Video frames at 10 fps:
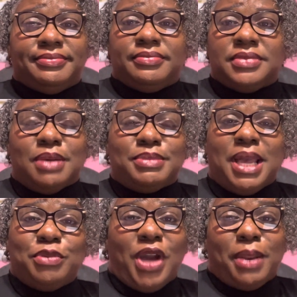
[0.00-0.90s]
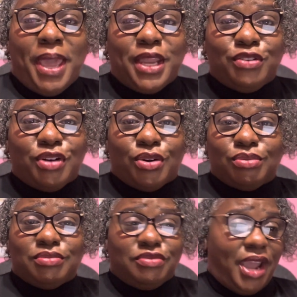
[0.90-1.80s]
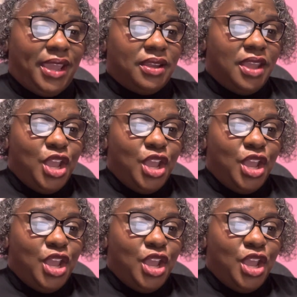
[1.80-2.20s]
Sometimes you got to pay to grow, right?